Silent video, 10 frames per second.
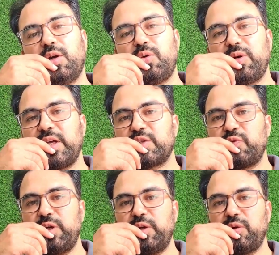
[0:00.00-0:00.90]
Today's
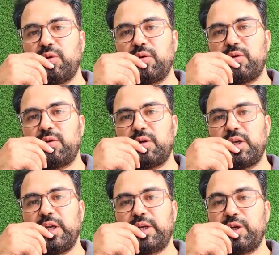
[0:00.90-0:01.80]
video
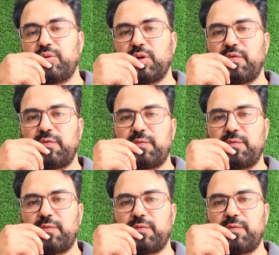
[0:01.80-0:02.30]
related to the